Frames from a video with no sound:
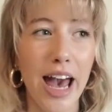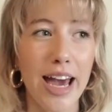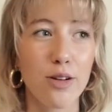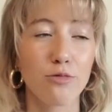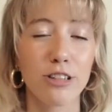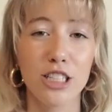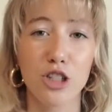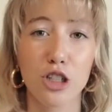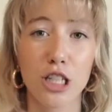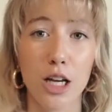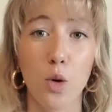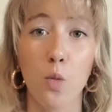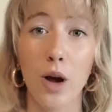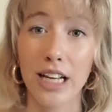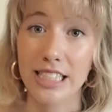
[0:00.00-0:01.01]
and research
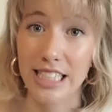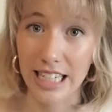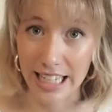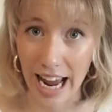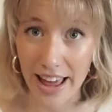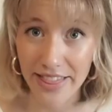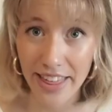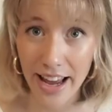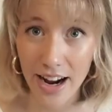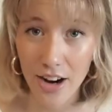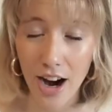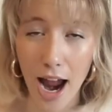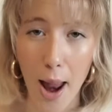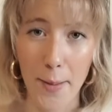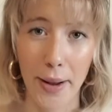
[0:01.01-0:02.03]
like ways to get
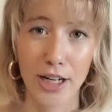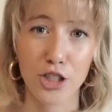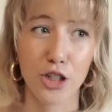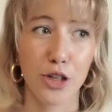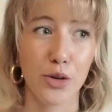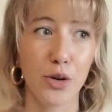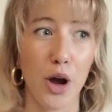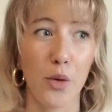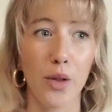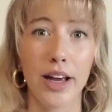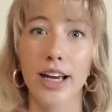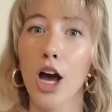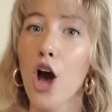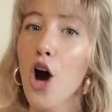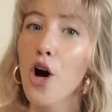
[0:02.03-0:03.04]
there, and make sure you know
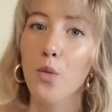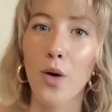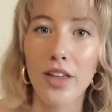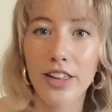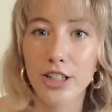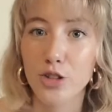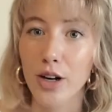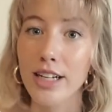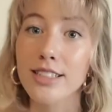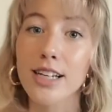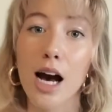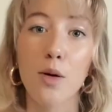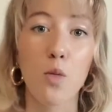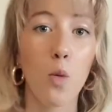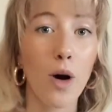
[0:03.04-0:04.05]
like when the trains
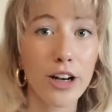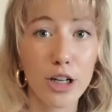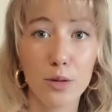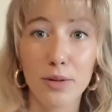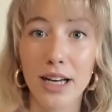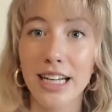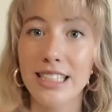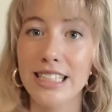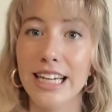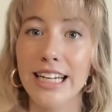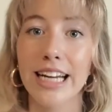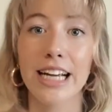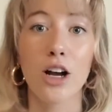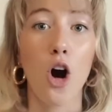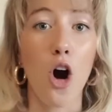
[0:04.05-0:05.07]
come, when your plane's
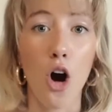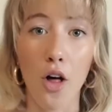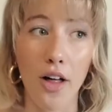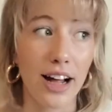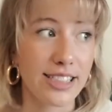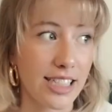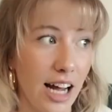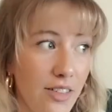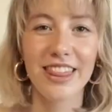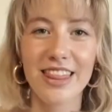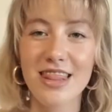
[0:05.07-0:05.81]
landing, all that stuff.